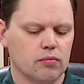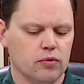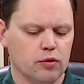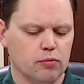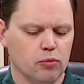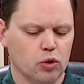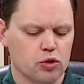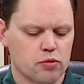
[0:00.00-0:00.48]

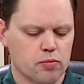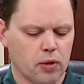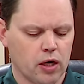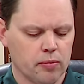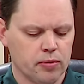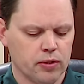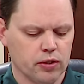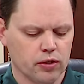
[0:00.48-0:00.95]
the most
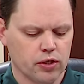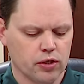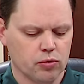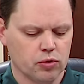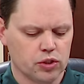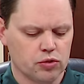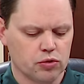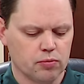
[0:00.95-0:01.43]

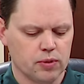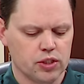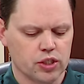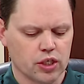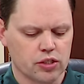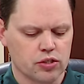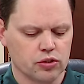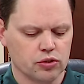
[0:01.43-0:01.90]
popular, which would be
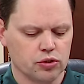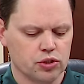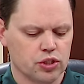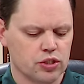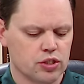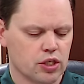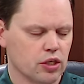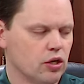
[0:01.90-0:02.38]
Just
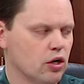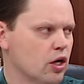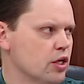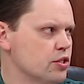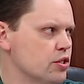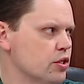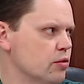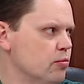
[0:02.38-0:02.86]
Solutions and
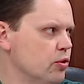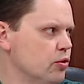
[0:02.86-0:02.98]
GARS, that are